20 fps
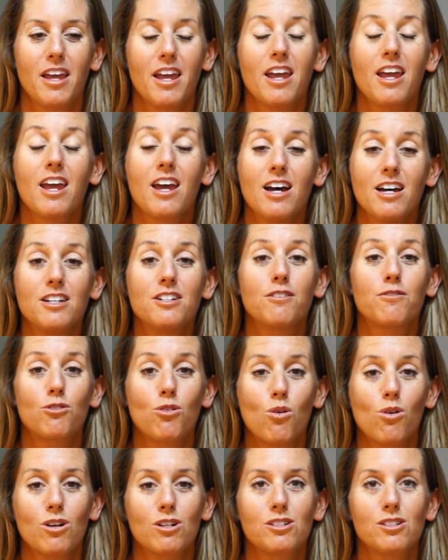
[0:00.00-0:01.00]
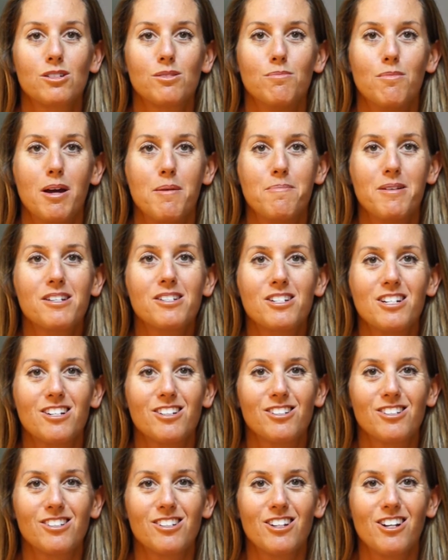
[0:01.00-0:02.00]
And of course, my
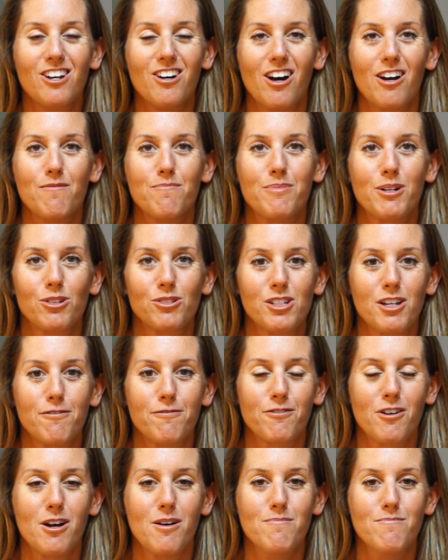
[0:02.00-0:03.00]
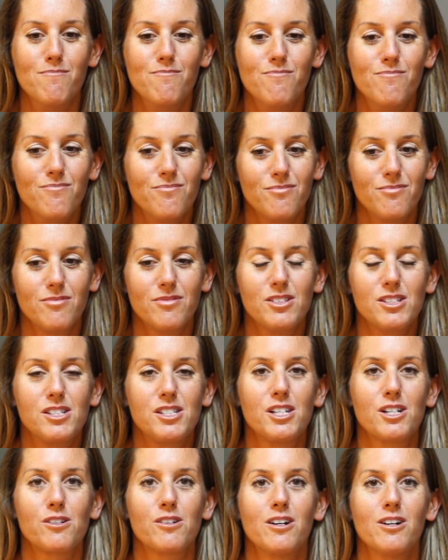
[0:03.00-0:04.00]
business. You know, I built it from
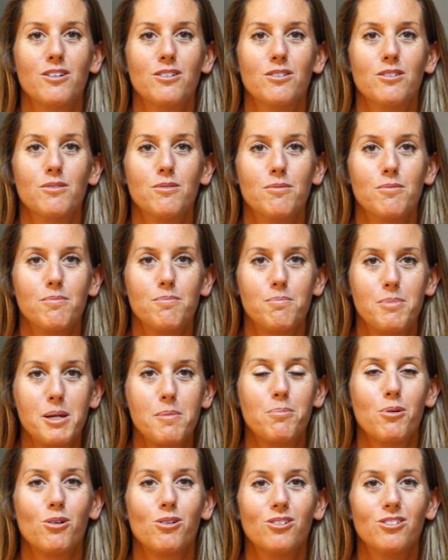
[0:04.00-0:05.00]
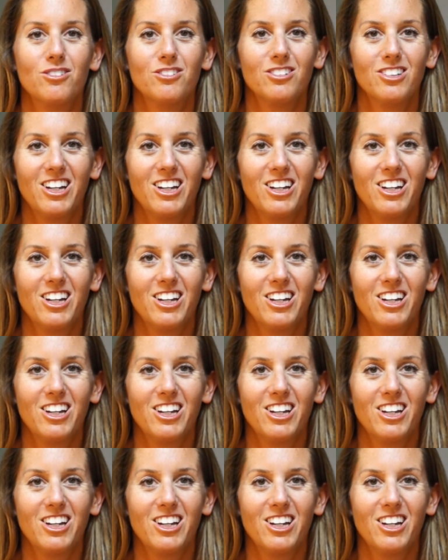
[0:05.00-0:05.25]
0 people.